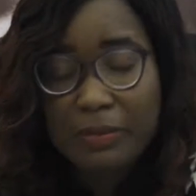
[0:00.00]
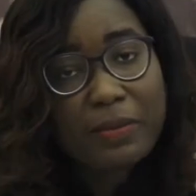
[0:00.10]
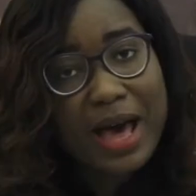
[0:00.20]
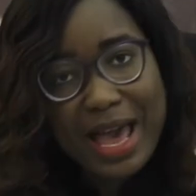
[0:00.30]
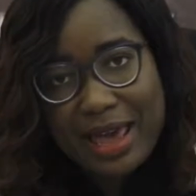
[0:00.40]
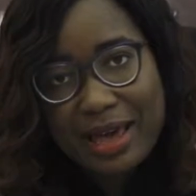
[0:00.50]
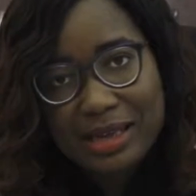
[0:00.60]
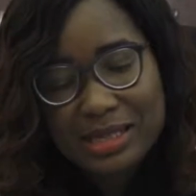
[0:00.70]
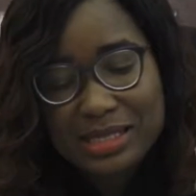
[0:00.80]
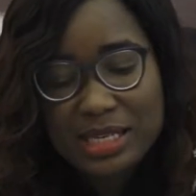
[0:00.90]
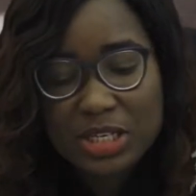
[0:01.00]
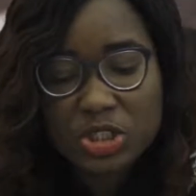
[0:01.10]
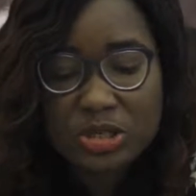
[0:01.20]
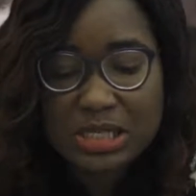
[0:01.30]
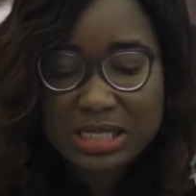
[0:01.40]
PIA in
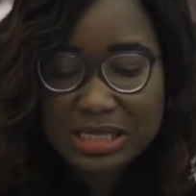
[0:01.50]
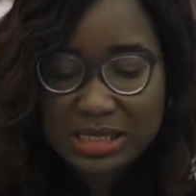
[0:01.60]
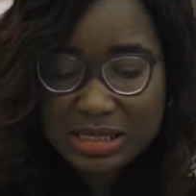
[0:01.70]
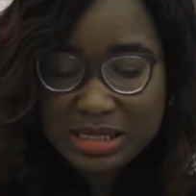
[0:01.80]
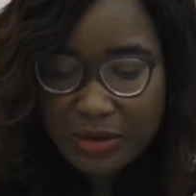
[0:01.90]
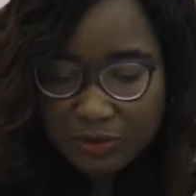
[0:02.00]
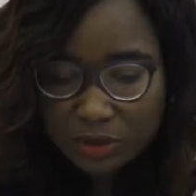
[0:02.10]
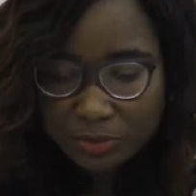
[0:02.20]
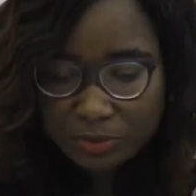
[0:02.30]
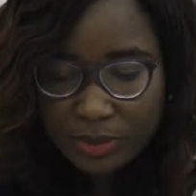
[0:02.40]
section 37